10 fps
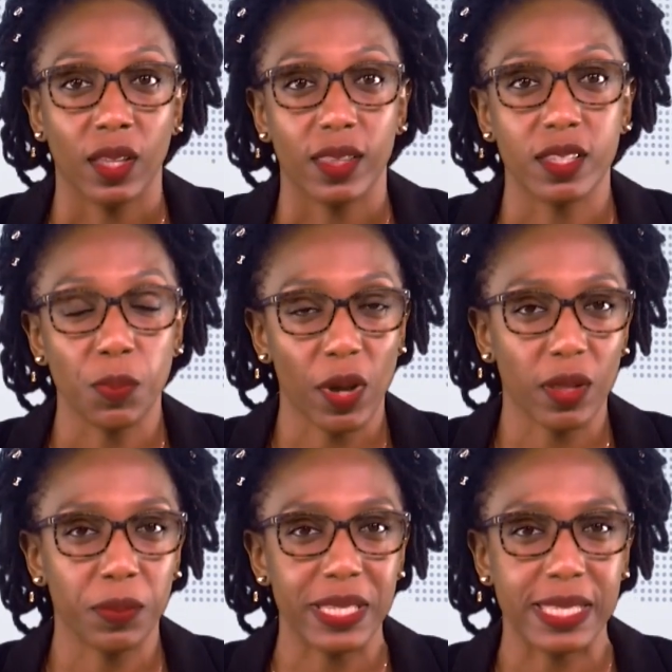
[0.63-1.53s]
The
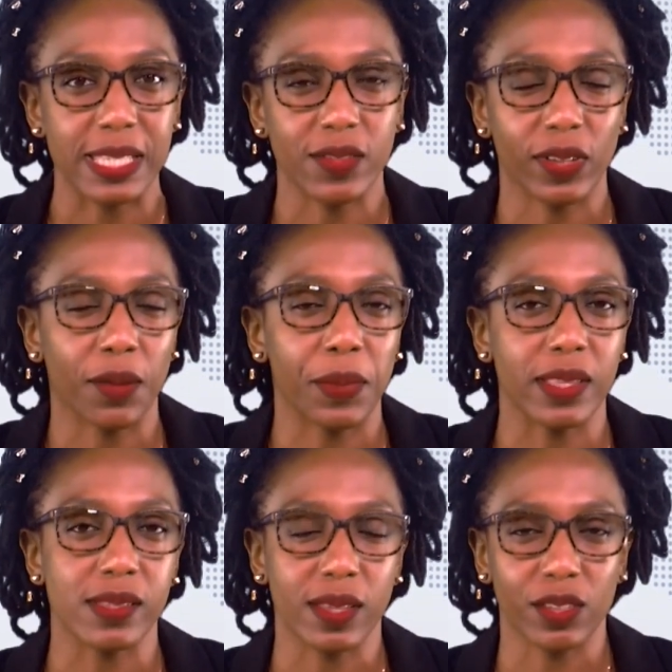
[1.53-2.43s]
Small Business
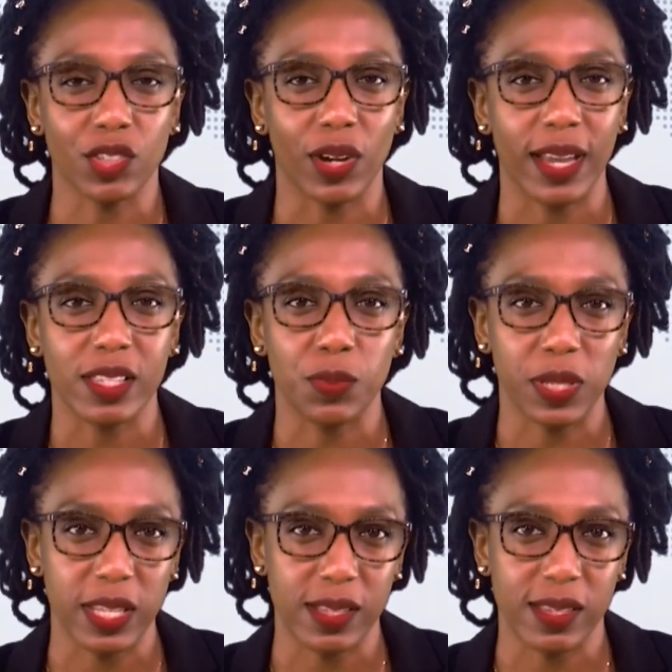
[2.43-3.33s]
Development Centre,
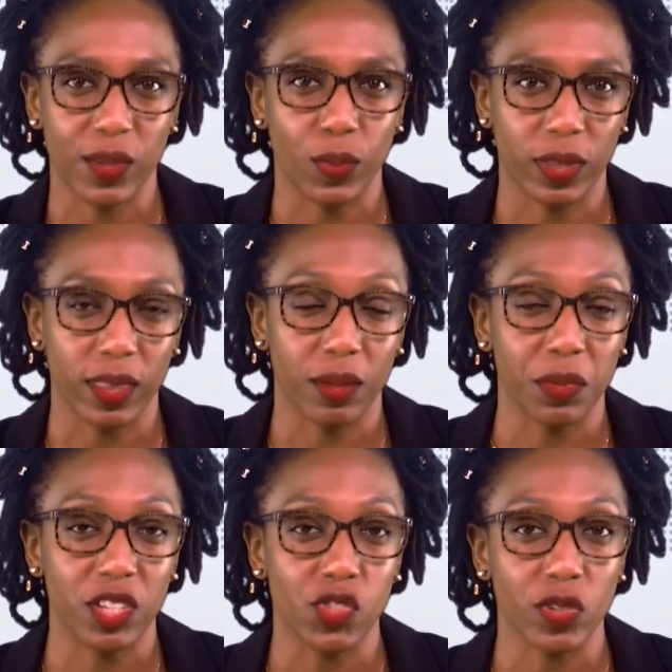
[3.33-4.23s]
SBDC, within the
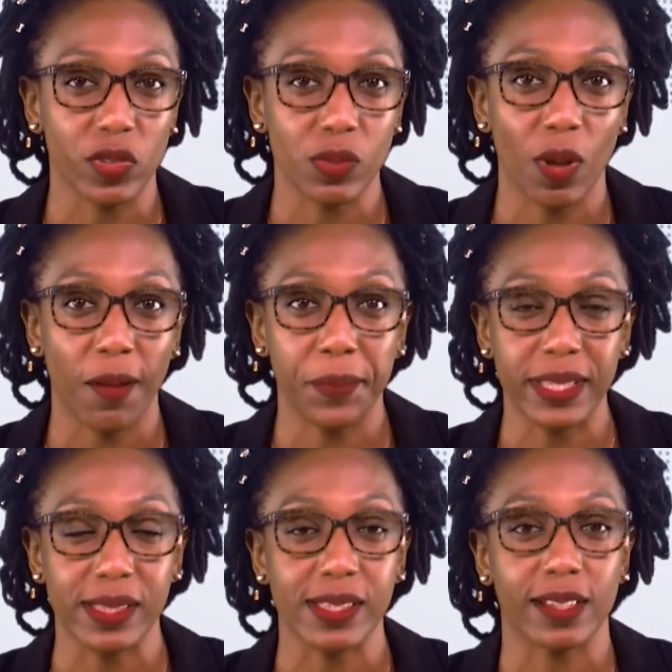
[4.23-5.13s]
Ministry of Small
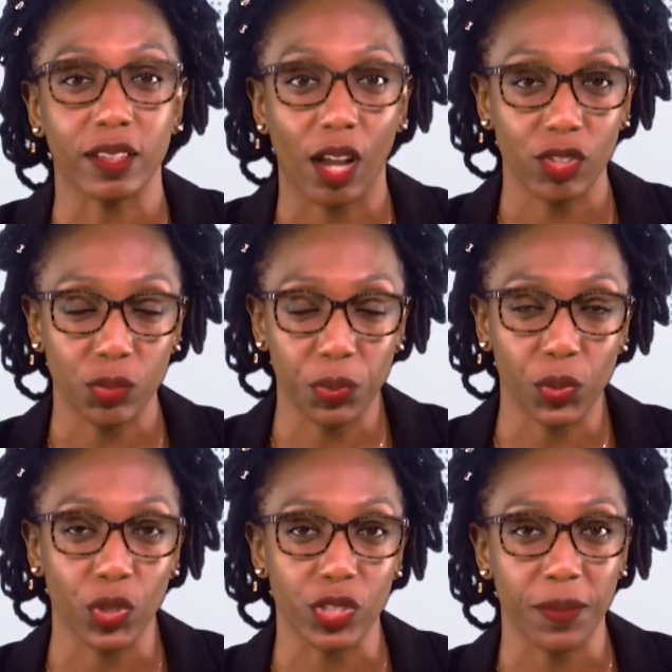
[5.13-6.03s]
Business and
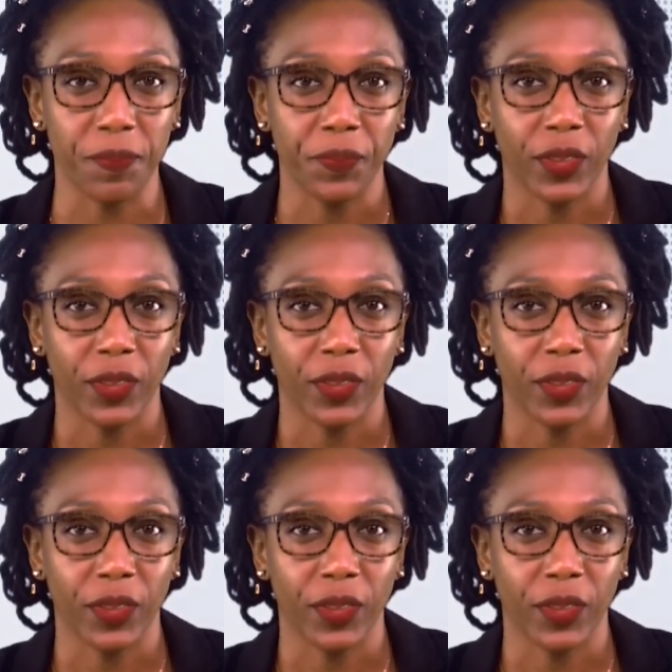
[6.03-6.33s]
Entrepreneurship,